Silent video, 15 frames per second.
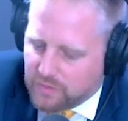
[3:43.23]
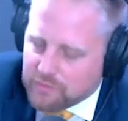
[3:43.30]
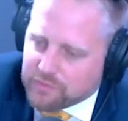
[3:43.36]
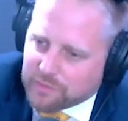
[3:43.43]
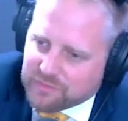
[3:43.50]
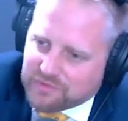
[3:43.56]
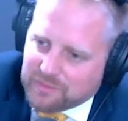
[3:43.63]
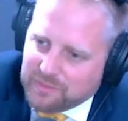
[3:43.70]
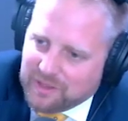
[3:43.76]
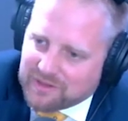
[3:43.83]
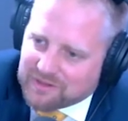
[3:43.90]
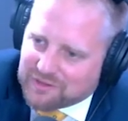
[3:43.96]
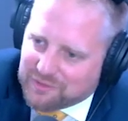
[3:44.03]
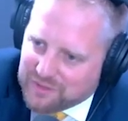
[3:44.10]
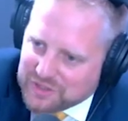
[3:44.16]
from Serbia.
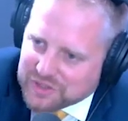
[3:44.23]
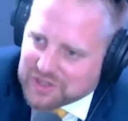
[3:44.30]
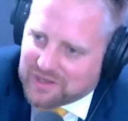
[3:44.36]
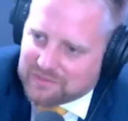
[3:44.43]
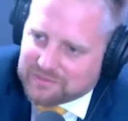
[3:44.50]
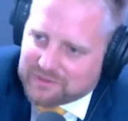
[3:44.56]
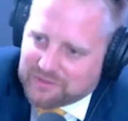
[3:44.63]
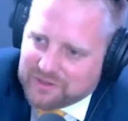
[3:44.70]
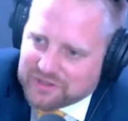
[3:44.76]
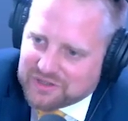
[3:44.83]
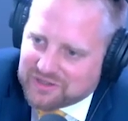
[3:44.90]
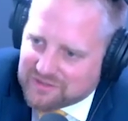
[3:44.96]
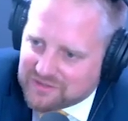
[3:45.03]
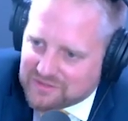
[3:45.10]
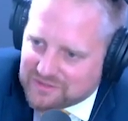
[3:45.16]
And
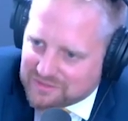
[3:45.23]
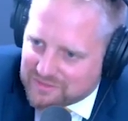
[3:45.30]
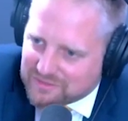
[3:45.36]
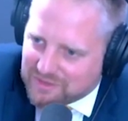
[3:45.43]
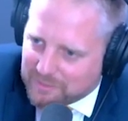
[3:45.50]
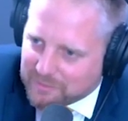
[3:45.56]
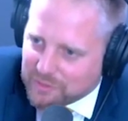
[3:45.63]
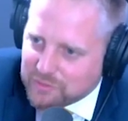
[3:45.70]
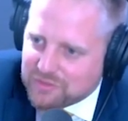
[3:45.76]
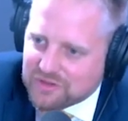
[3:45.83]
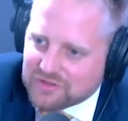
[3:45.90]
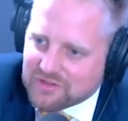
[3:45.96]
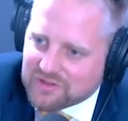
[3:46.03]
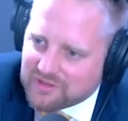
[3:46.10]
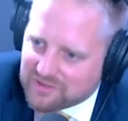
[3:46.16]
Croatia's approach
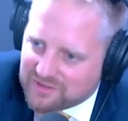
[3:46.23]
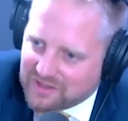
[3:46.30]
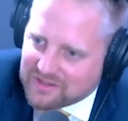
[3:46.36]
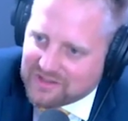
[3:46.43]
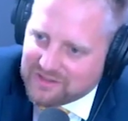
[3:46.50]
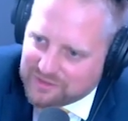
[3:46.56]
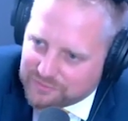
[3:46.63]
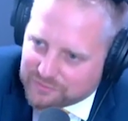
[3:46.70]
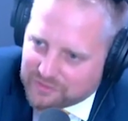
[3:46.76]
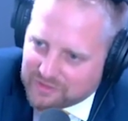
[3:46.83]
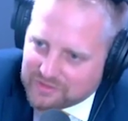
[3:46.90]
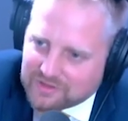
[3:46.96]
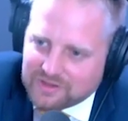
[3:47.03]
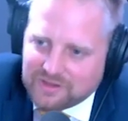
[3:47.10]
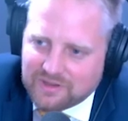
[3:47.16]
is slightly
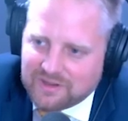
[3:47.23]
different.